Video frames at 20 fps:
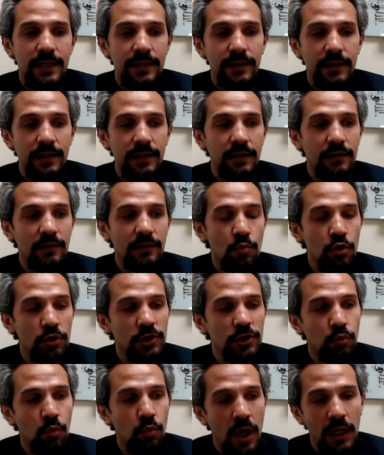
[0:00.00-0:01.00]
the
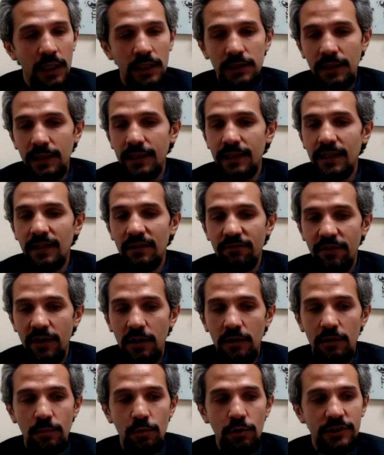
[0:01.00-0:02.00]
most widely
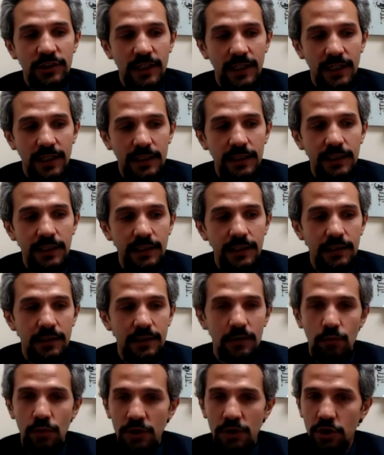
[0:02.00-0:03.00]
available technique,
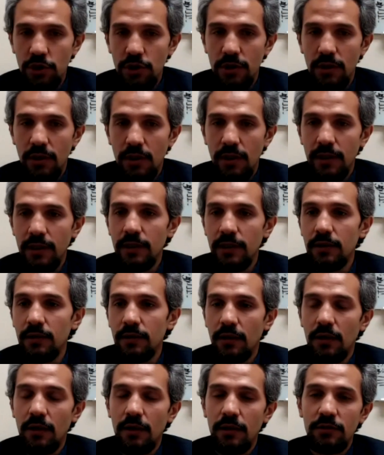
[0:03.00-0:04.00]
which I
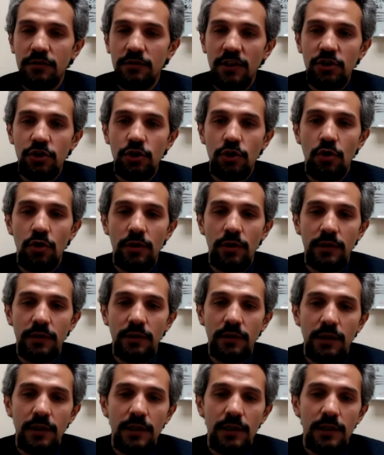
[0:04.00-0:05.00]
touched on,
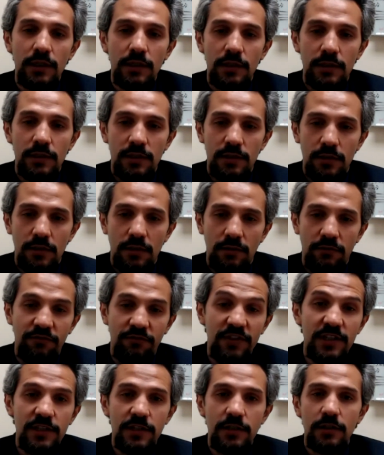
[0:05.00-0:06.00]

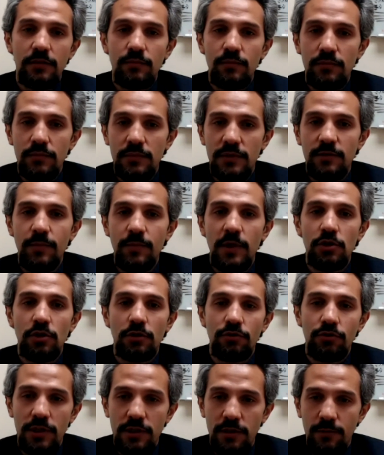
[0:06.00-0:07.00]
Visium spatial
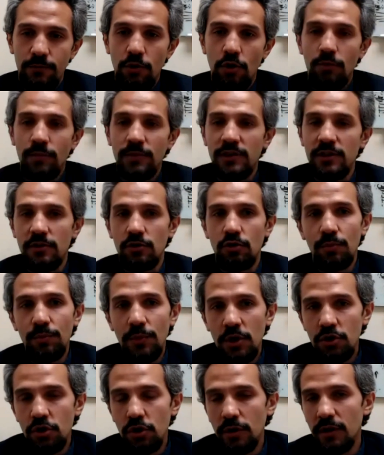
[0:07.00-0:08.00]
transcriptomics, is
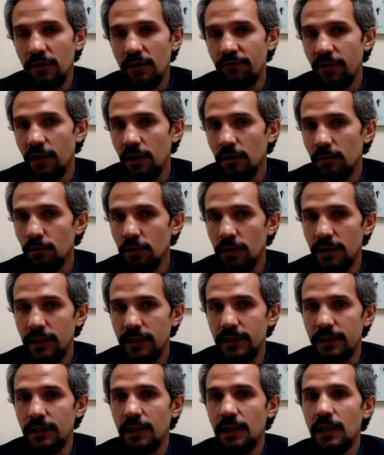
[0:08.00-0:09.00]
commercially available,
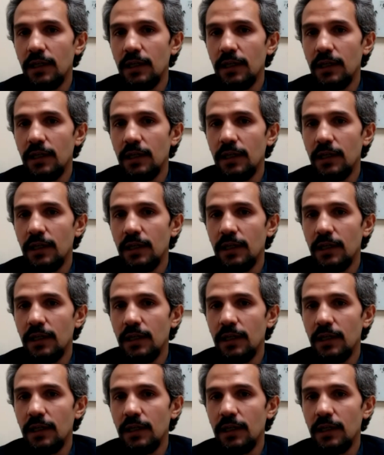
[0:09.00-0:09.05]
and